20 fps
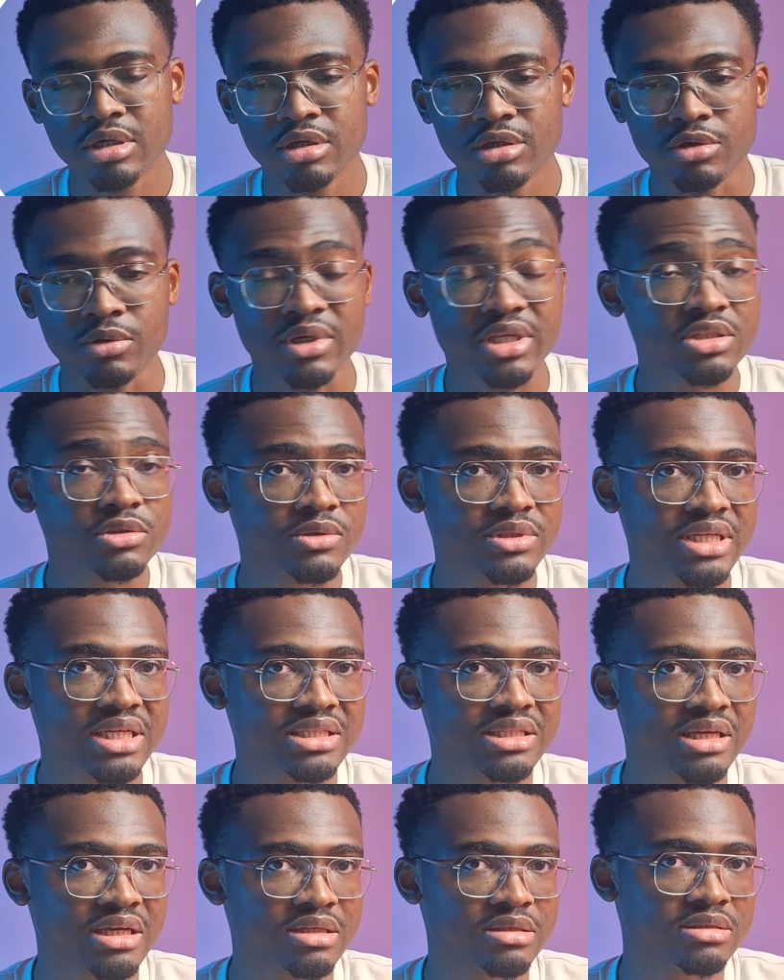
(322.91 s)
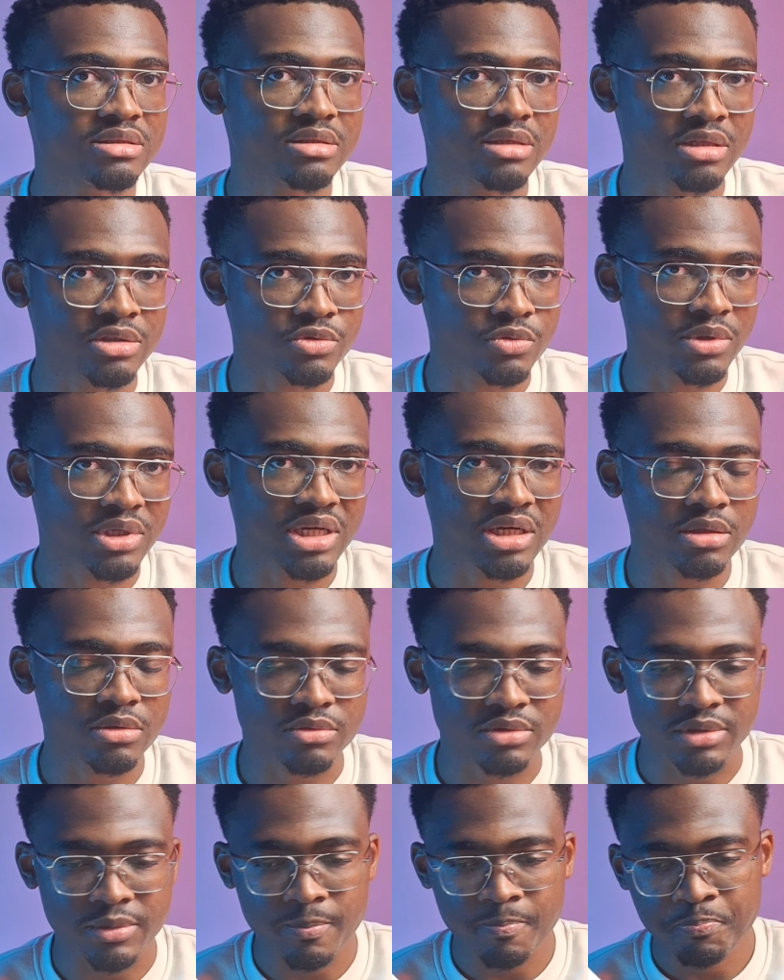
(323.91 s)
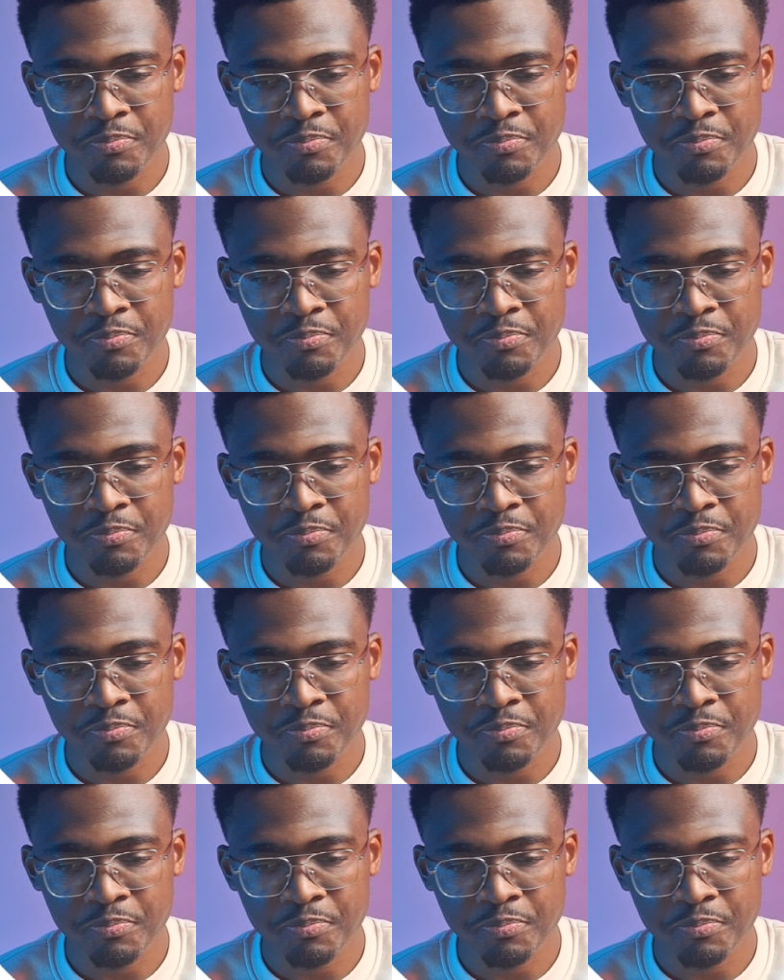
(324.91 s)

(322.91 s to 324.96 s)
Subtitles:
You need to take that into account.